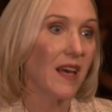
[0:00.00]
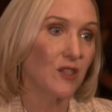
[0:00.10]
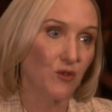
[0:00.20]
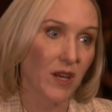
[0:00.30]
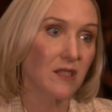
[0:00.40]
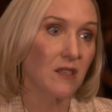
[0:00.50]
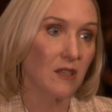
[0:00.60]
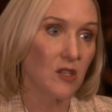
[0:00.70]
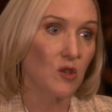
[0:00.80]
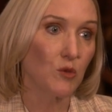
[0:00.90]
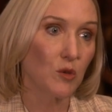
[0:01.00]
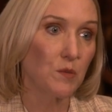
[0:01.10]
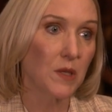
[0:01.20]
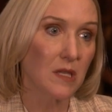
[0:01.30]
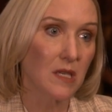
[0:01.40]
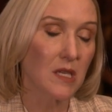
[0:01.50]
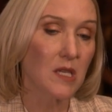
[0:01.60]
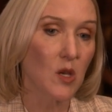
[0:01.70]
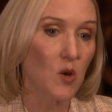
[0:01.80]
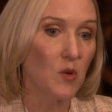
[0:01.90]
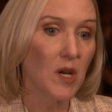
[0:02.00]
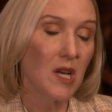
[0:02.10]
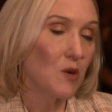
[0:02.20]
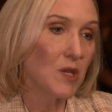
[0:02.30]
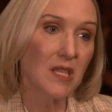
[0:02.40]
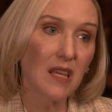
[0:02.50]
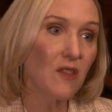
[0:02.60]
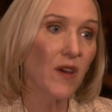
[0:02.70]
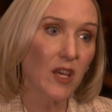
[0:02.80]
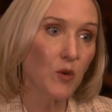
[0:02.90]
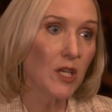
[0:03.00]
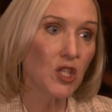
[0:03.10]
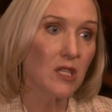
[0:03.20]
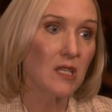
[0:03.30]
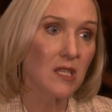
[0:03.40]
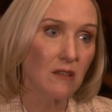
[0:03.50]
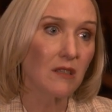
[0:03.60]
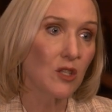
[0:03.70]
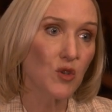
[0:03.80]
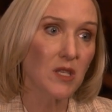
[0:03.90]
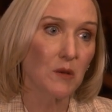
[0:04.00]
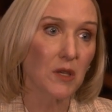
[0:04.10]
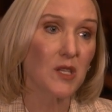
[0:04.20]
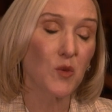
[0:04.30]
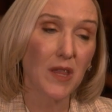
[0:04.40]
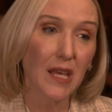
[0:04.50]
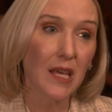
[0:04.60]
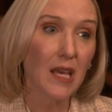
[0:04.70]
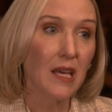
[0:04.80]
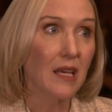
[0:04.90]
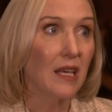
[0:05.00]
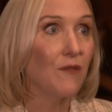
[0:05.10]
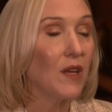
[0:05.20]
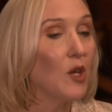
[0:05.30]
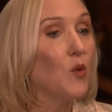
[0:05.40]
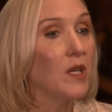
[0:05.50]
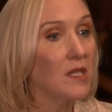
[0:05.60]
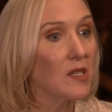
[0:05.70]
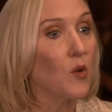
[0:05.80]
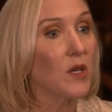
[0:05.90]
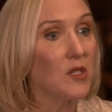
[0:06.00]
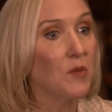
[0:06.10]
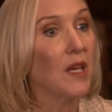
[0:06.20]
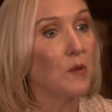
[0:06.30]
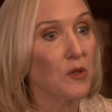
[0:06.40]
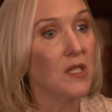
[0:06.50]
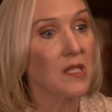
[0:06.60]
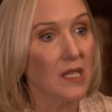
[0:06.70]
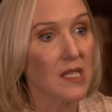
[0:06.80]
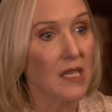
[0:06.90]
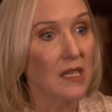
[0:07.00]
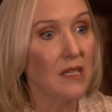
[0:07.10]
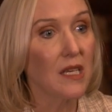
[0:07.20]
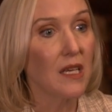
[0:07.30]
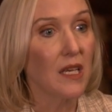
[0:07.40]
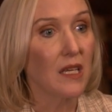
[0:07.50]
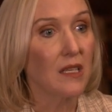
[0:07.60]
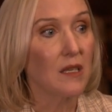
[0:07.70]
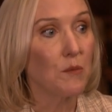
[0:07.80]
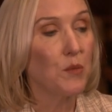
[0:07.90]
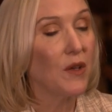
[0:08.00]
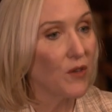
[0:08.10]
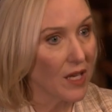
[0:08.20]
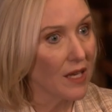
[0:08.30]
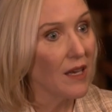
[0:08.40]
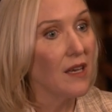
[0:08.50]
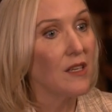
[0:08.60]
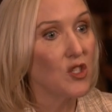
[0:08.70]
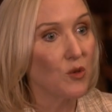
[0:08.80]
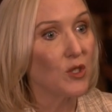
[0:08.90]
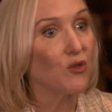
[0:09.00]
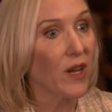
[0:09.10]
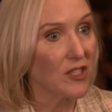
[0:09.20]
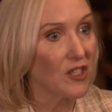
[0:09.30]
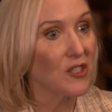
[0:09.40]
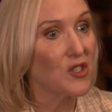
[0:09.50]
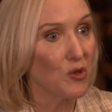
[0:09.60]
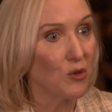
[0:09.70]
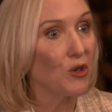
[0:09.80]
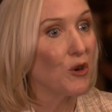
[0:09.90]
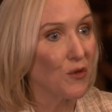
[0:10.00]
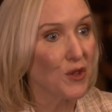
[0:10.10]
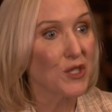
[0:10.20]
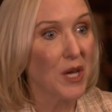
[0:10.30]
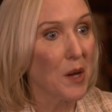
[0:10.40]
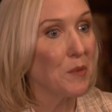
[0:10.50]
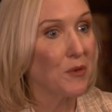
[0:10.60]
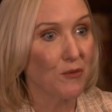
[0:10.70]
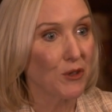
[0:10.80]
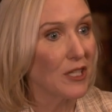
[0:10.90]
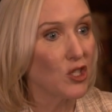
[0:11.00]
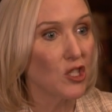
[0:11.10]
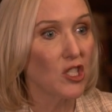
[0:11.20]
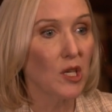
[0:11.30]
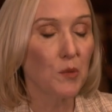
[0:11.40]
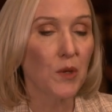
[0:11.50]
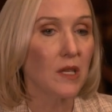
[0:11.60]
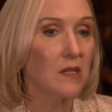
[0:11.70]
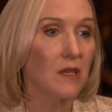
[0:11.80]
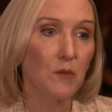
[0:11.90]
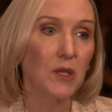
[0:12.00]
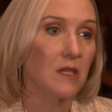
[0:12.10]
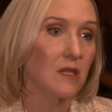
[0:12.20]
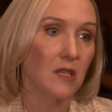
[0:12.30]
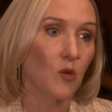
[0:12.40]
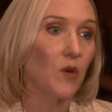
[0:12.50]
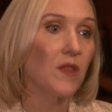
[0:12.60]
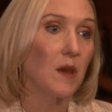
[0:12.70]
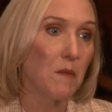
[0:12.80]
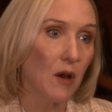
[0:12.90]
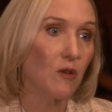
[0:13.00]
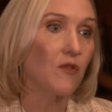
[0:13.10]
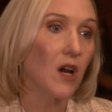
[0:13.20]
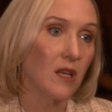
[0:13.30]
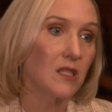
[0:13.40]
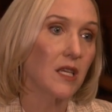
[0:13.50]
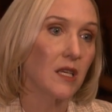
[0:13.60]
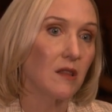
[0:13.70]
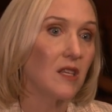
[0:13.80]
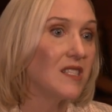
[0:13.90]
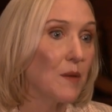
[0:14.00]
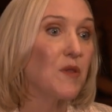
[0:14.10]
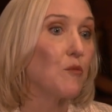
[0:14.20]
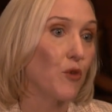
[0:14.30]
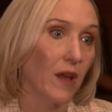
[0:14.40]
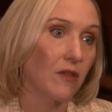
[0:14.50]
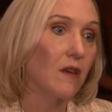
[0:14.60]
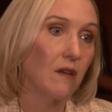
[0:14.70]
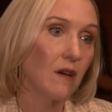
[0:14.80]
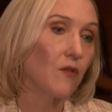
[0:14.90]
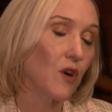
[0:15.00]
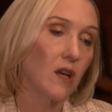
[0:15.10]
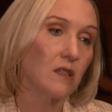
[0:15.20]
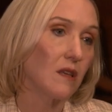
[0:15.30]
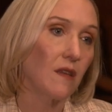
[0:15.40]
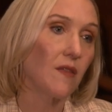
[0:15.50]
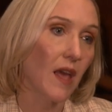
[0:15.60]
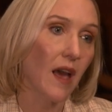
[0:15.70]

in that direct to consumer business. So we think the valuation is still interesting because we think if anyone is going to be able to succeed in pivoting to a direct to consumer over the top relationship, it's going to be Disney with the amount of content, the depth and breadth of content that they